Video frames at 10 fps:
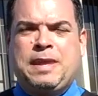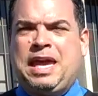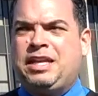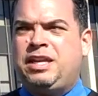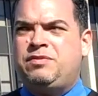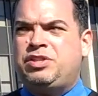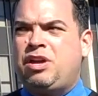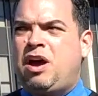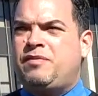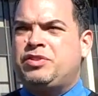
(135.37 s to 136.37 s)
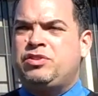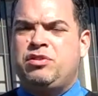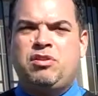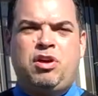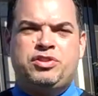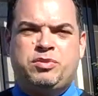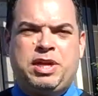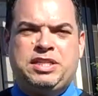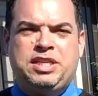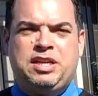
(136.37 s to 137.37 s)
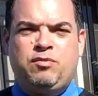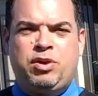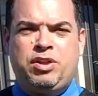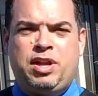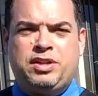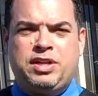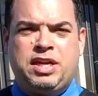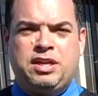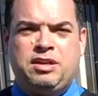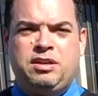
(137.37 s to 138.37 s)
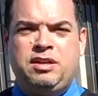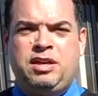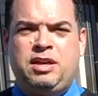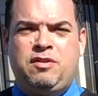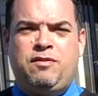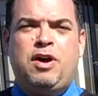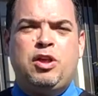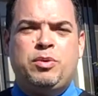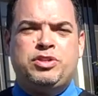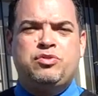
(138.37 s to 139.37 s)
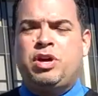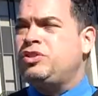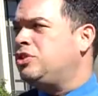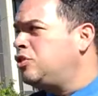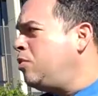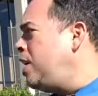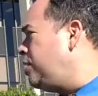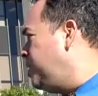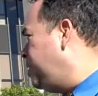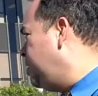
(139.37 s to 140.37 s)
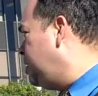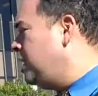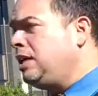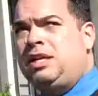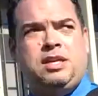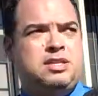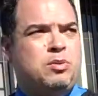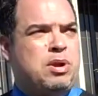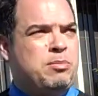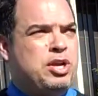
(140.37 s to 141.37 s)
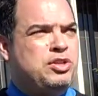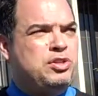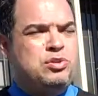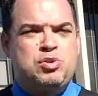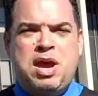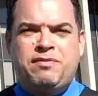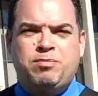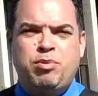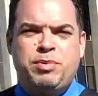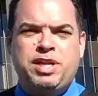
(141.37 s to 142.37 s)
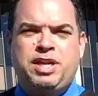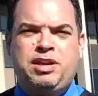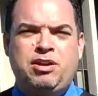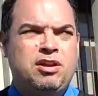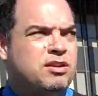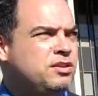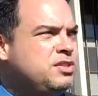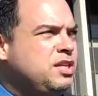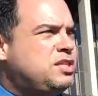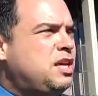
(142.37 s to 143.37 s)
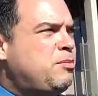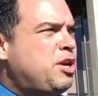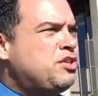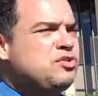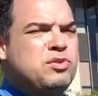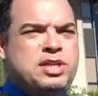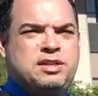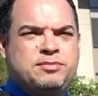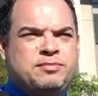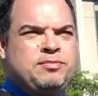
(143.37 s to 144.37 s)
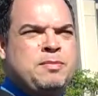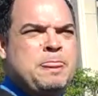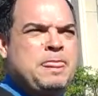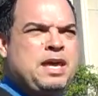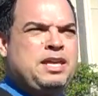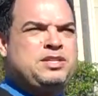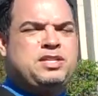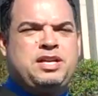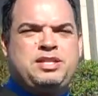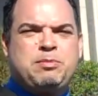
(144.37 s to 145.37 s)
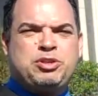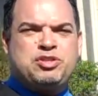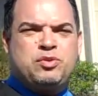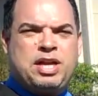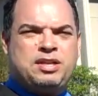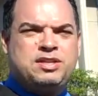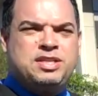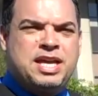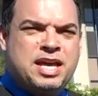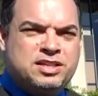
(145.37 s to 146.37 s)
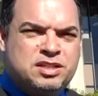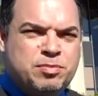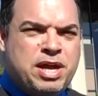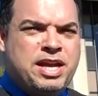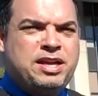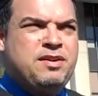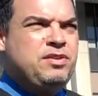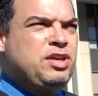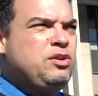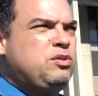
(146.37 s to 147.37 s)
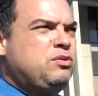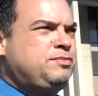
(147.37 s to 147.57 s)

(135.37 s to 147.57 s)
and gives the officer also an idea of whether or not they can follow instructions correctly. So what I'm going to do, traffic permitting here, since I'm on a street, is demonstrate the test by giving you